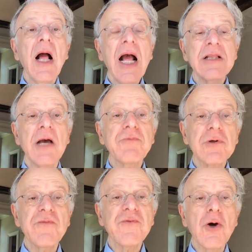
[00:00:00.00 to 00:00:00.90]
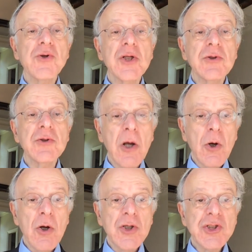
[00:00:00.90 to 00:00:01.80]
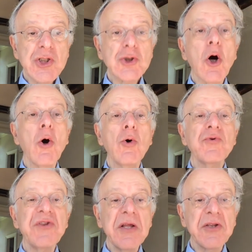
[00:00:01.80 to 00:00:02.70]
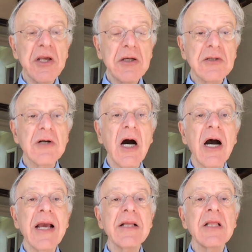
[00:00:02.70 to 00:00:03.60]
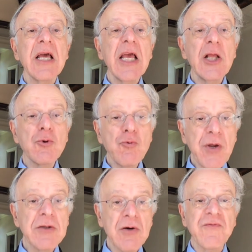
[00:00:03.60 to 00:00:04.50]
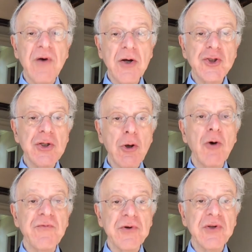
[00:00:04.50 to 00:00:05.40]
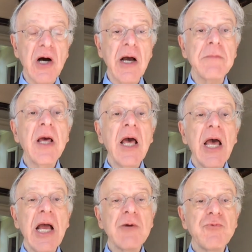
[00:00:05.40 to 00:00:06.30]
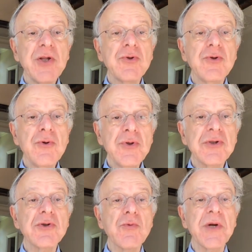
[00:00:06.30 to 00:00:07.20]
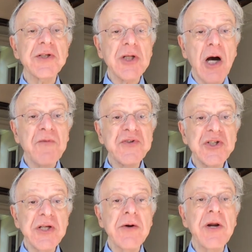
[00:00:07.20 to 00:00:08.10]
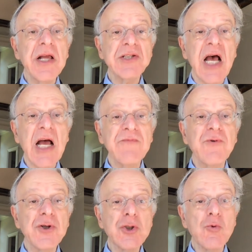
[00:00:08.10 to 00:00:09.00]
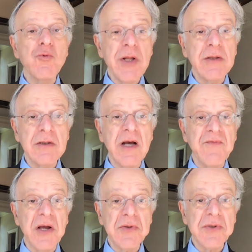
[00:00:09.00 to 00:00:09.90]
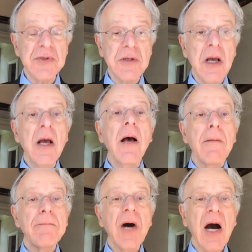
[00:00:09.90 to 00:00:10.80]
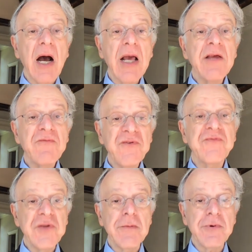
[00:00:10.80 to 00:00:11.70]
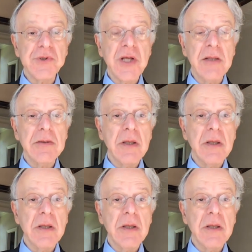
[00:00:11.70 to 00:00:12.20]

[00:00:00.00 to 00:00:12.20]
And empagliflozin slowed the decline in renal function over time and reduced the risk of serious adverse renal events by 50%.